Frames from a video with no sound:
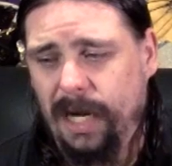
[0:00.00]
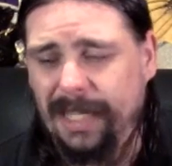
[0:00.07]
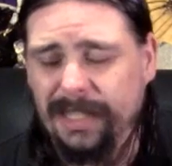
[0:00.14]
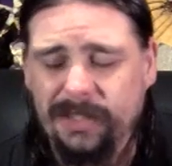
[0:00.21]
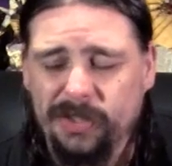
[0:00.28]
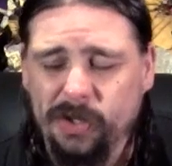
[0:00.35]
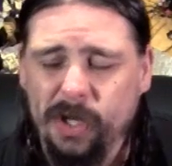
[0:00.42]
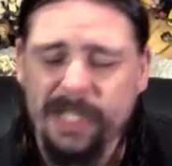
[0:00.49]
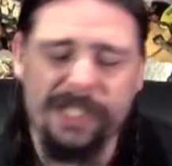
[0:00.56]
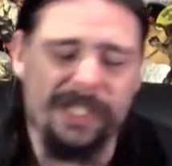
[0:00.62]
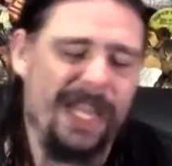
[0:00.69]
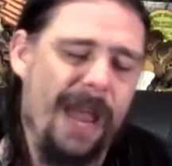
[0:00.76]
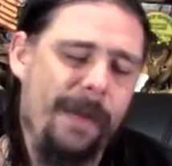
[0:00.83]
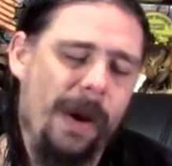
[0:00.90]
I sort of
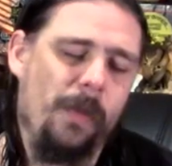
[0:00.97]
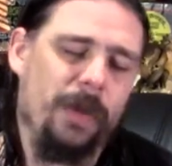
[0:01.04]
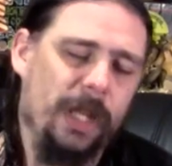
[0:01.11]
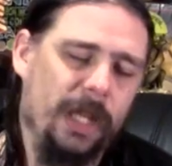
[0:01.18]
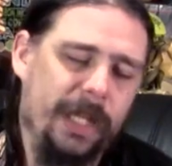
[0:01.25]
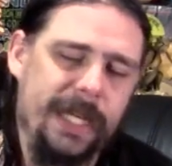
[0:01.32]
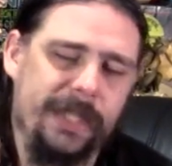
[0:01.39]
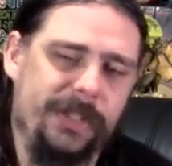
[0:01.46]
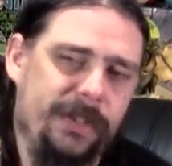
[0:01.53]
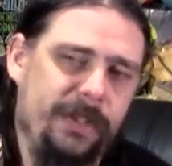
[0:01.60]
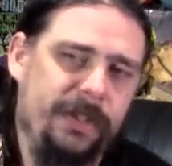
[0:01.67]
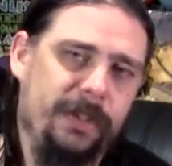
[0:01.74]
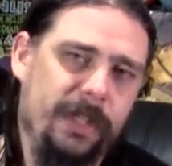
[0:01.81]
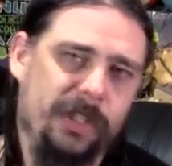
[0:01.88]
just came up with a
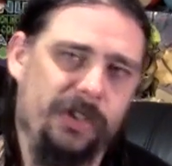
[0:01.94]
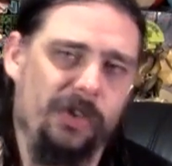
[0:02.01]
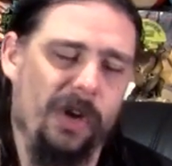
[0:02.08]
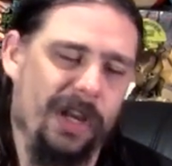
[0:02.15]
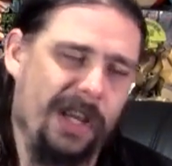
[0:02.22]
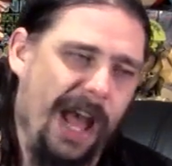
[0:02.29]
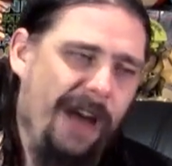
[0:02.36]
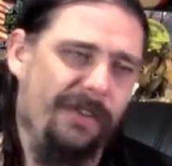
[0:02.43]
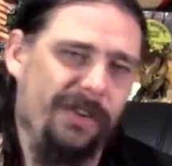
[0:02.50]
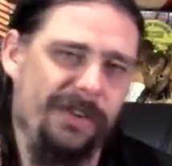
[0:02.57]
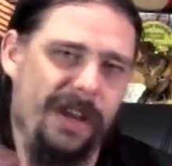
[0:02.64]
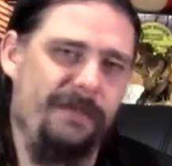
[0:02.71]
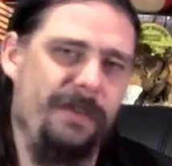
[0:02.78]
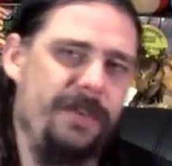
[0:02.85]
list that sort of
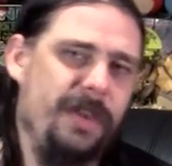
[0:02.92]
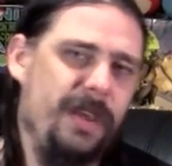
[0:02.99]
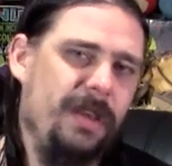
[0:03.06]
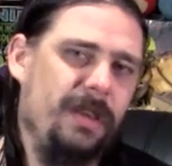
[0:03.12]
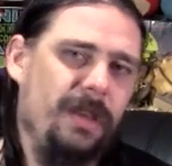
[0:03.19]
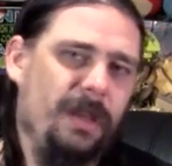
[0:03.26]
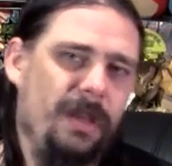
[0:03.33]
covers everything.